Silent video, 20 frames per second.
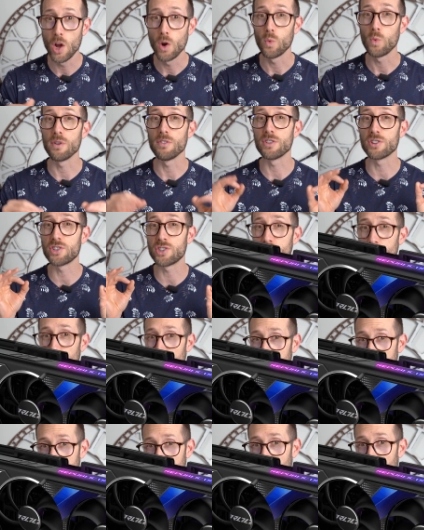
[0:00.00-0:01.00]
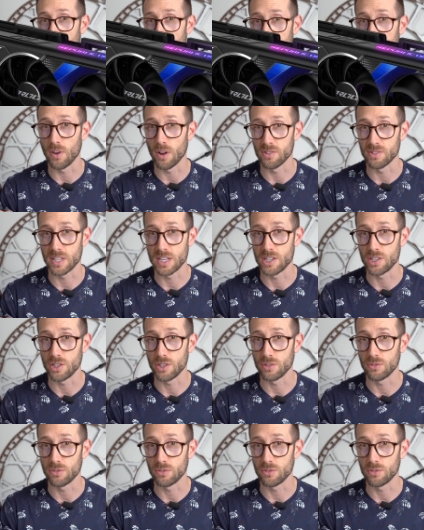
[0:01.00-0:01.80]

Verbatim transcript: where the Strix card falls into.